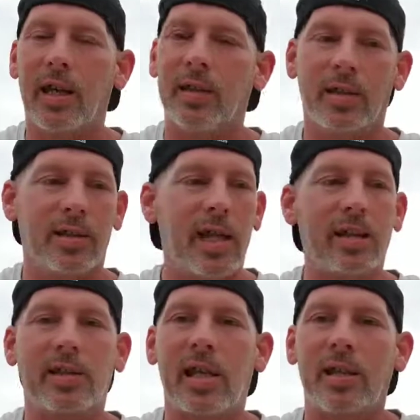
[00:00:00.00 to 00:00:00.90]
and
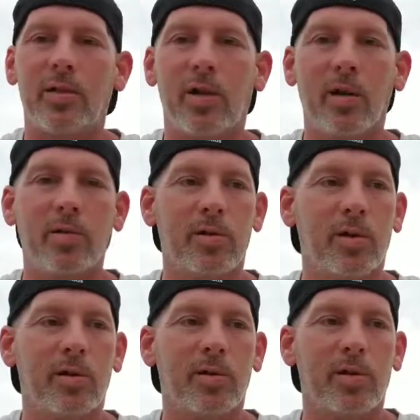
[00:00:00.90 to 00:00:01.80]
next thing you know
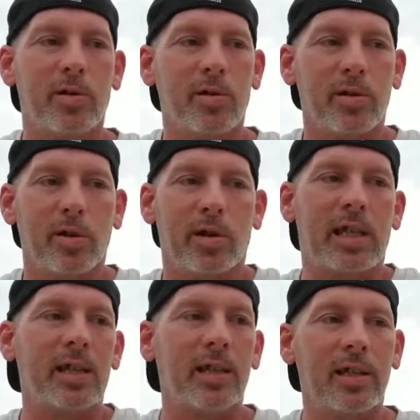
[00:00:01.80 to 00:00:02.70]
you're
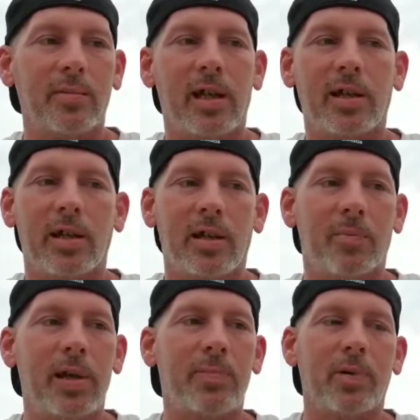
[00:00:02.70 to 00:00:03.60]
killing it, man,
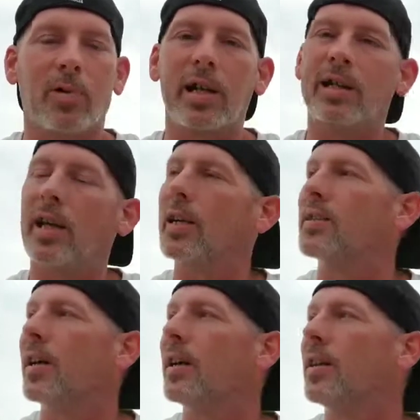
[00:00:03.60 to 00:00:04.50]
and people
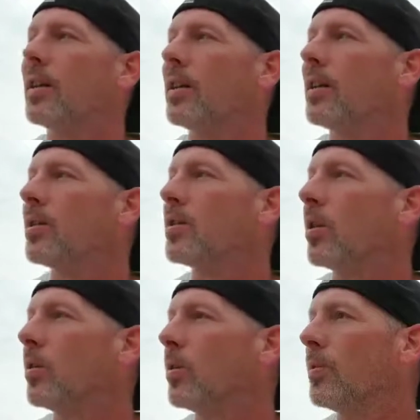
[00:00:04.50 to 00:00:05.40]
recognize that.
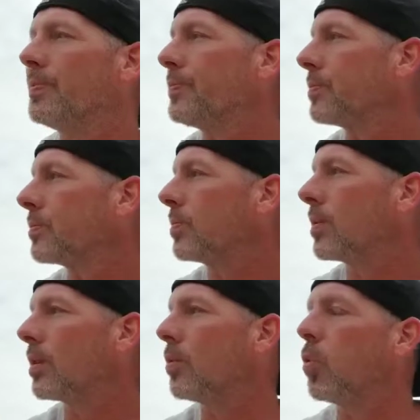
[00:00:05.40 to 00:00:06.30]
So
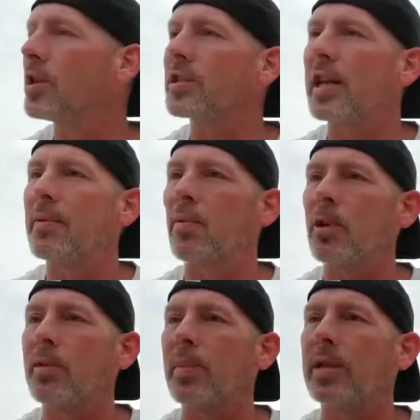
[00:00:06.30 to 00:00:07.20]
what
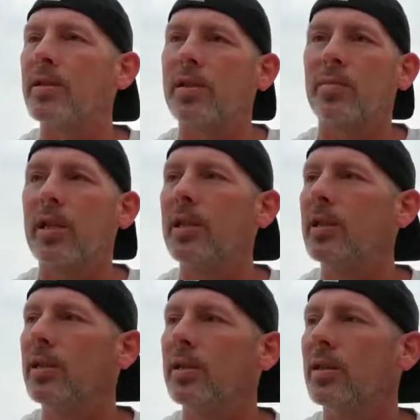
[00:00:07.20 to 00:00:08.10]
skateboarding means to
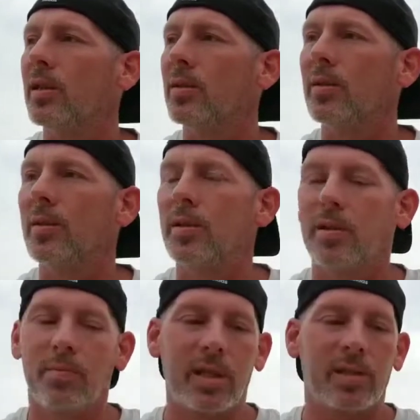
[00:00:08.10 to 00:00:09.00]
me,
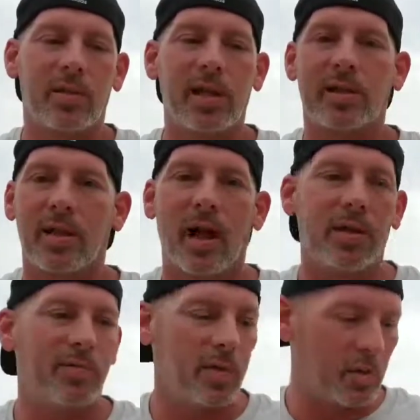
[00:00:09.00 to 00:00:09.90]
it means it's
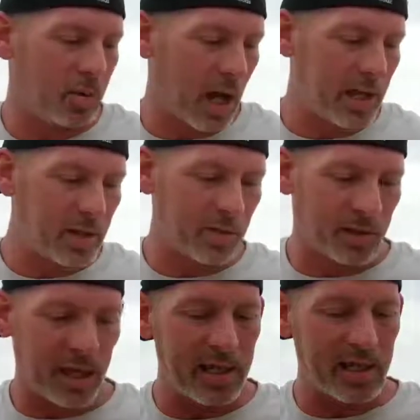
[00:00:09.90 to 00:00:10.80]
life. When I go
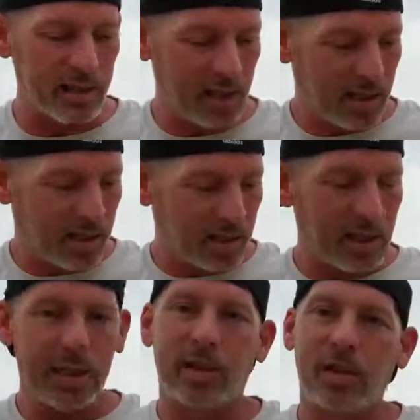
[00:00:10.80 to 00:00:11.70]
skate,
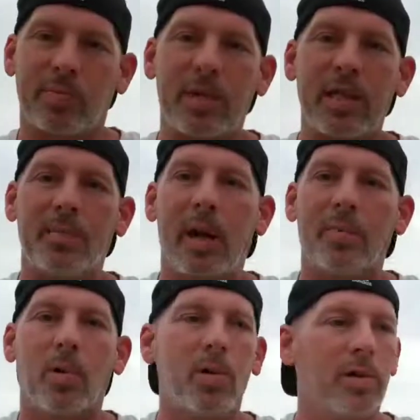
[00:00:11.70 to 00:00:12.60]
it's just me and
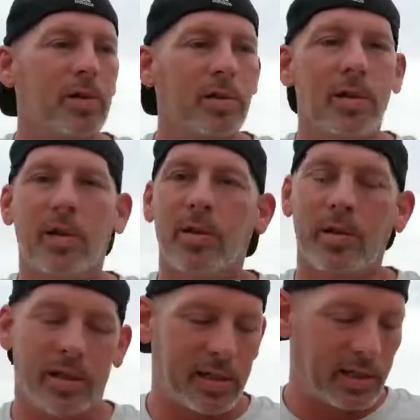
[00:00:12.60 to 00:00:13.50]
my board.
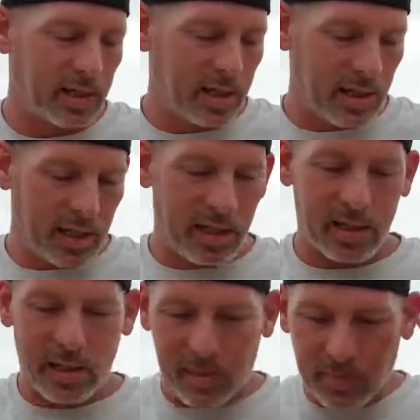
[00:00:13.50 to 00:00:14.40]

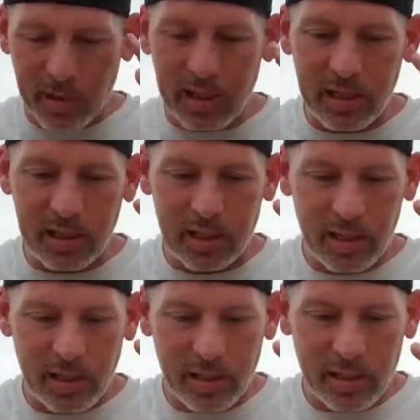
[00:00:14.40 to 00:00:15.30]
It's me,